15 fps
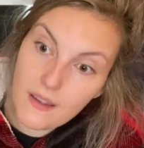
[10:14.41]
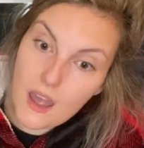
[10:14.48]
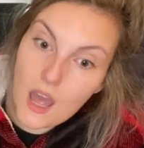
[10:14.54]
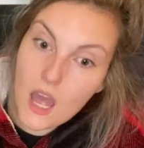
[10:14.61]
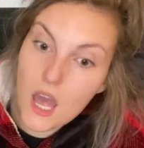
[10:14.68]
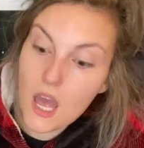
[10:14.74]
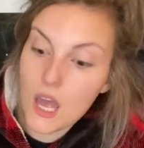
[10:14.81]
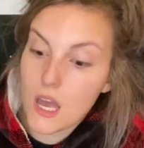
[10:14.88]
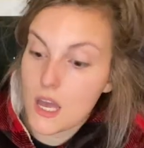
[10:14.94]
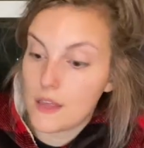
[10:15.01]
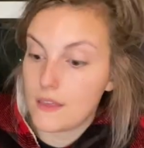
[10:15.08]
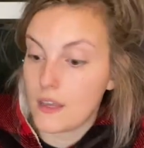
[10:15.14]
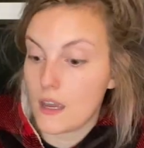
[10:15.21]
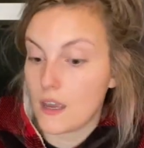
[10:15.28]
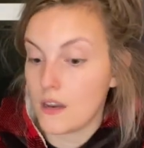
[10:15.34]

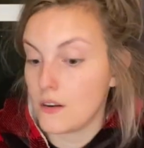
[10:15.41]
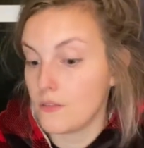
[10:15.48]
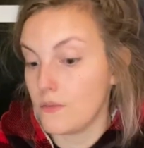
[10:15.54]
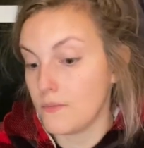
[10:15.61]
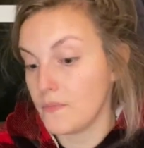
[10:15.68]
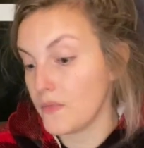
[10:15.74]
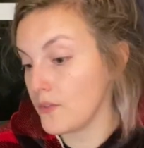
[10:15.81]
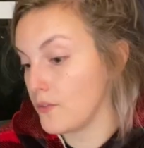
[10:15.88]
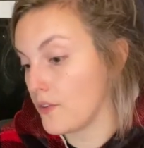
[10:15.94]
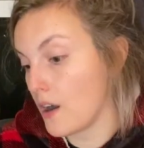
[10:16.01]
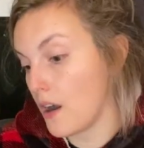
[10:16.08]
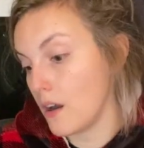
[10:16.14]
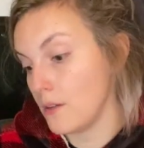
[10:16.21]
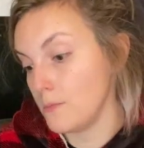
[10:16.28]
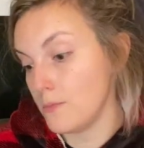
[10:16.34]
and then
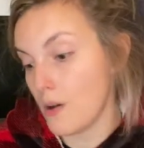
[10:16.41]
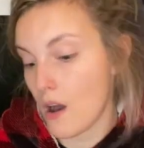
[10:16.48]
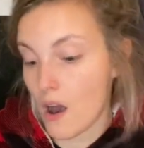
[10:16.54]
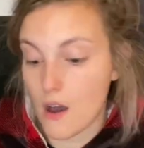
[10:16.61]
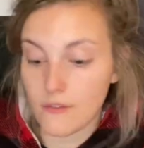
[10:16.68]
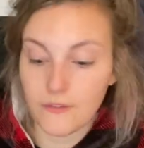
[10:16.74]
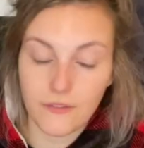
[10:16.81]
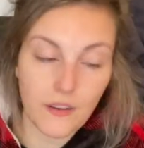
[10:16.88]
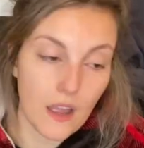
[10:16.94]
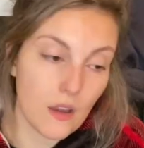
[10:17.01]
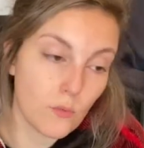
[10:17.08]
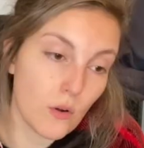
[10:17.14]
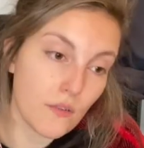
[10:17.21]
Von Puff and